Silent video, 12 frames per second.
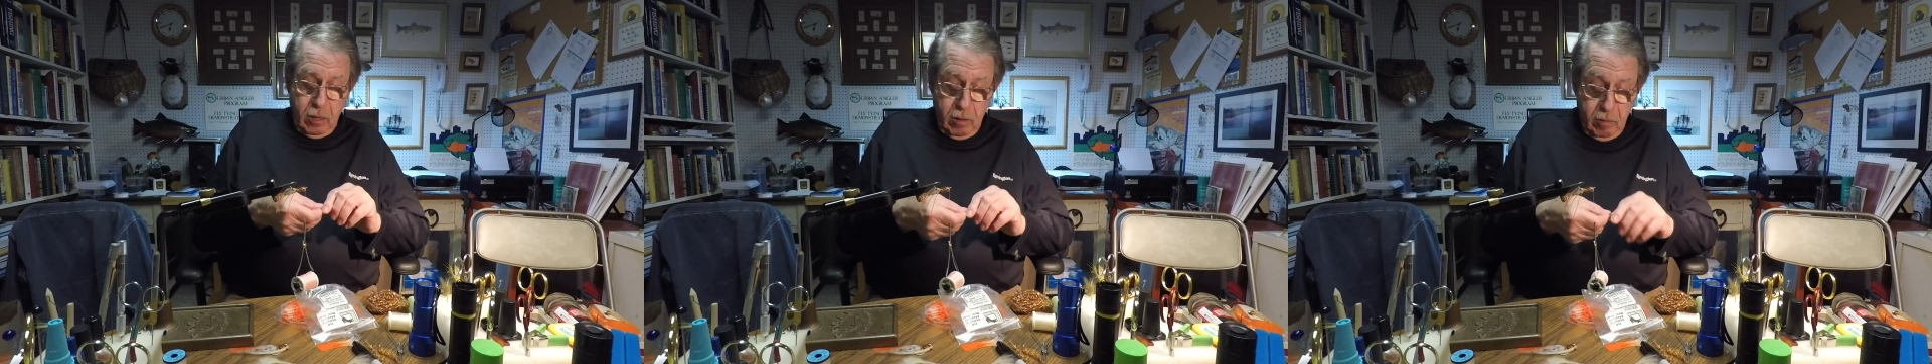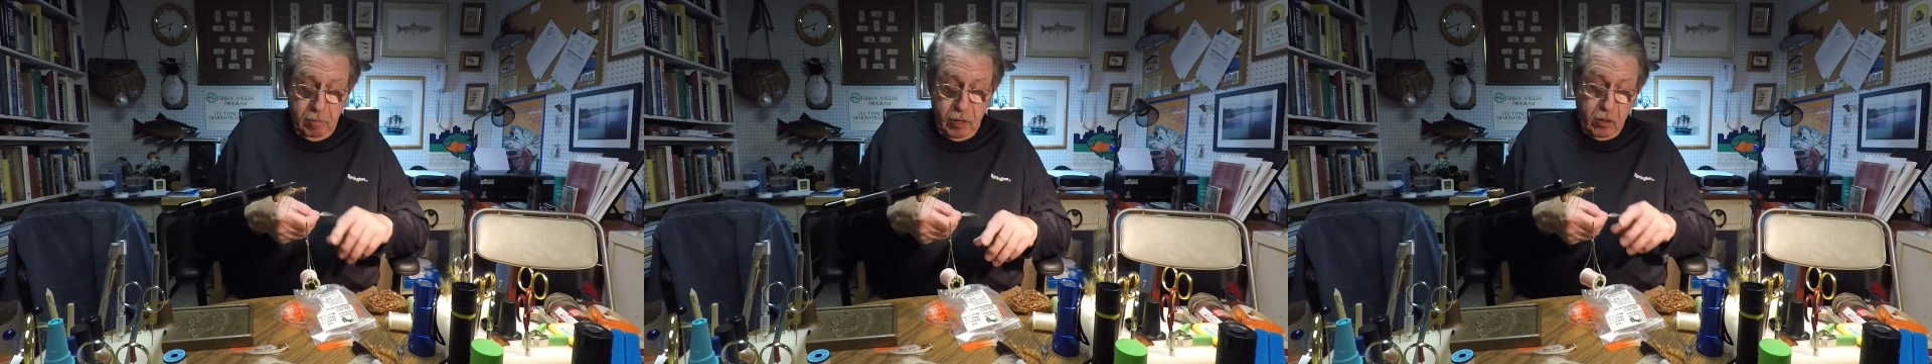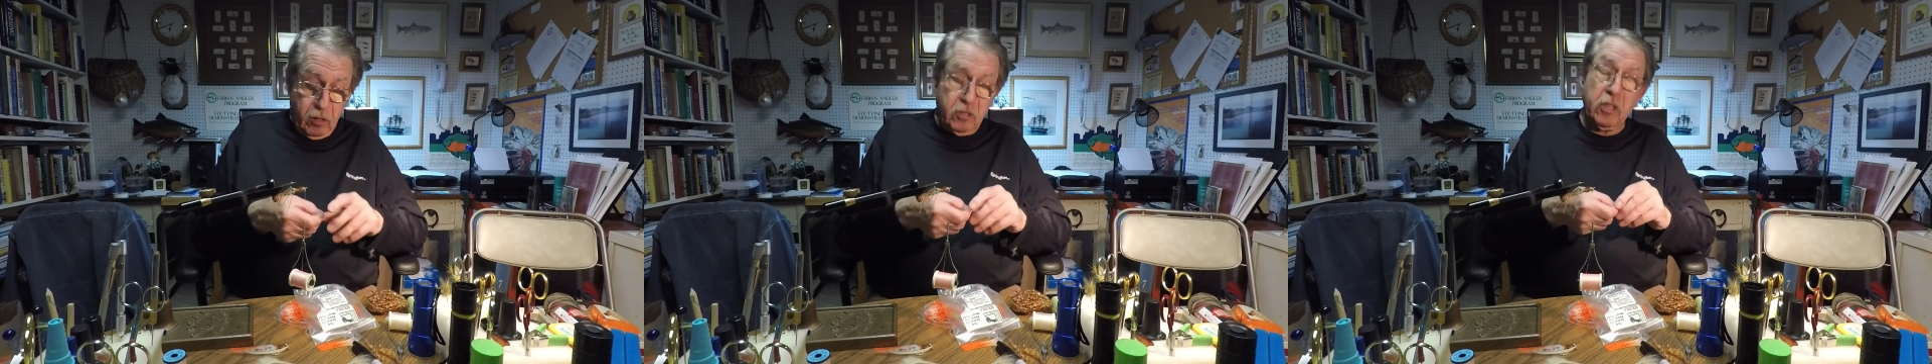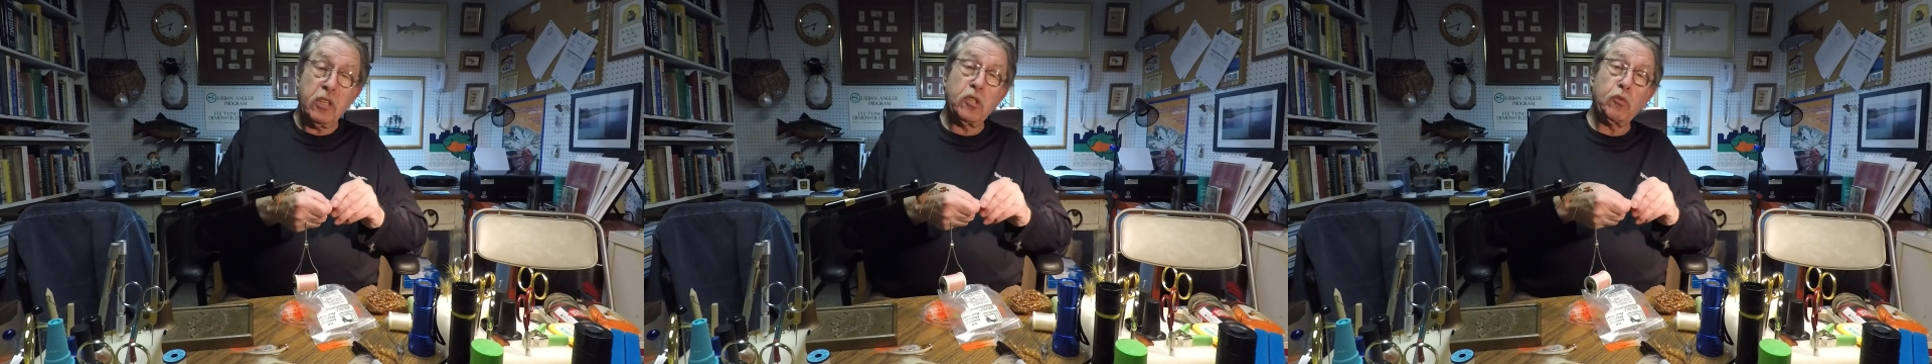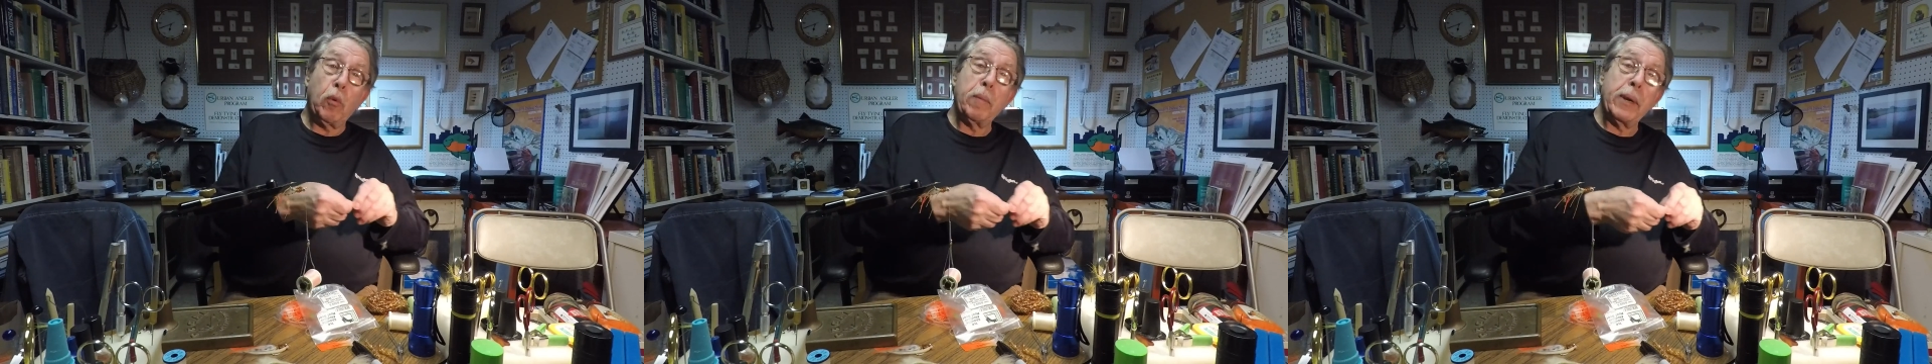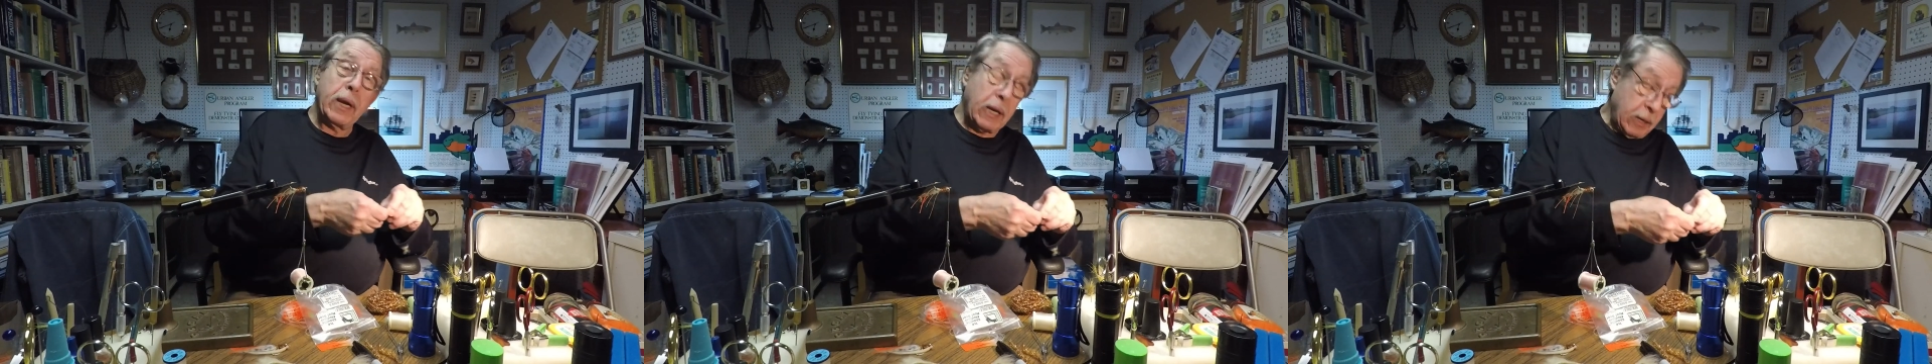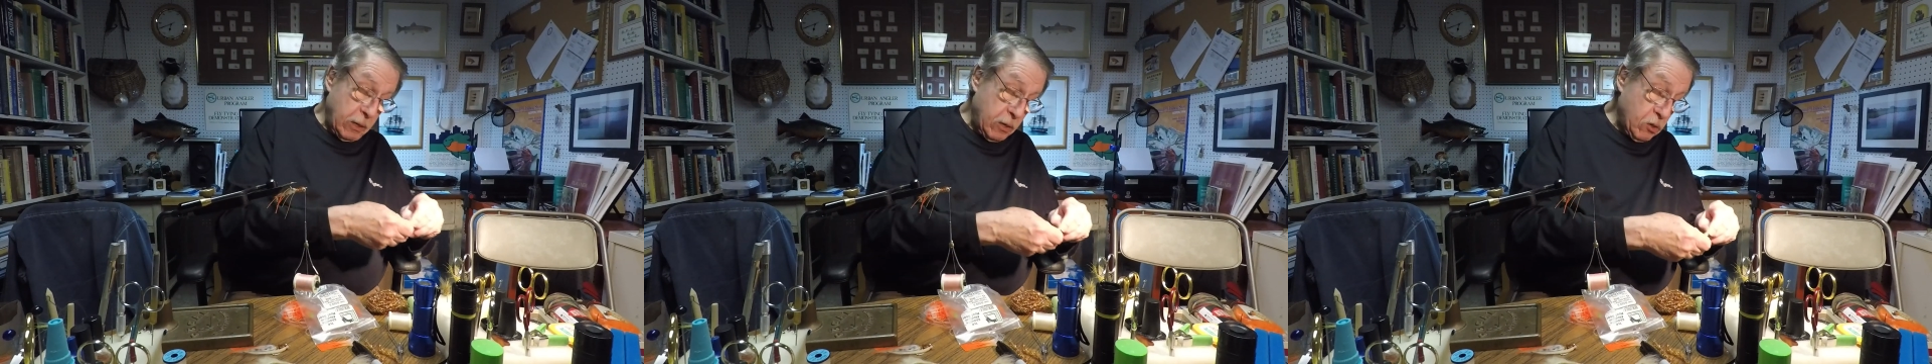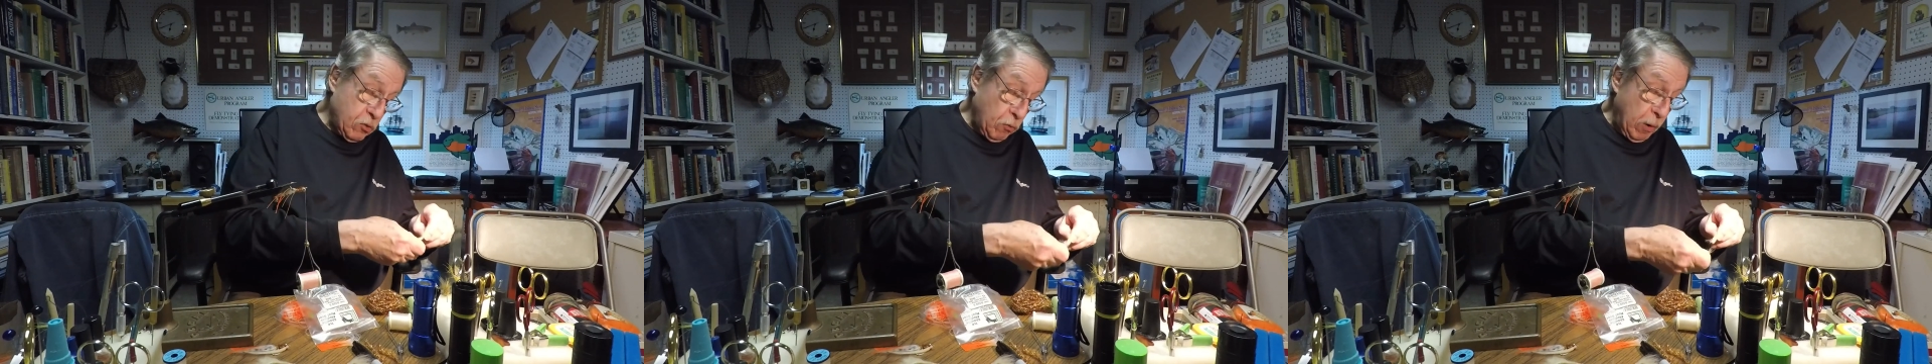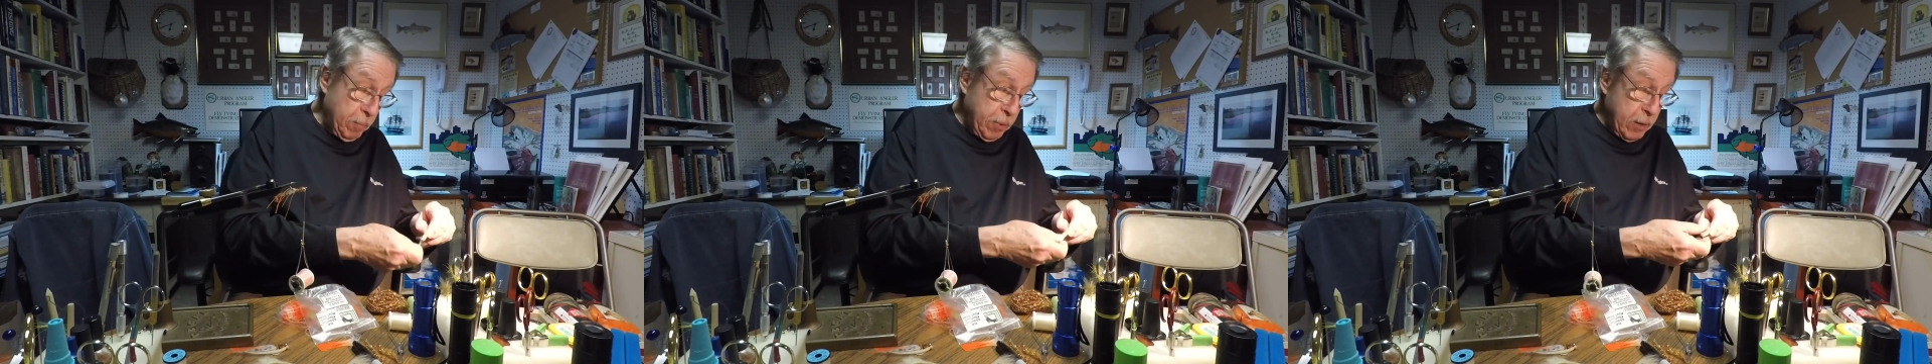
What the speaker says: because these swimming shrimp,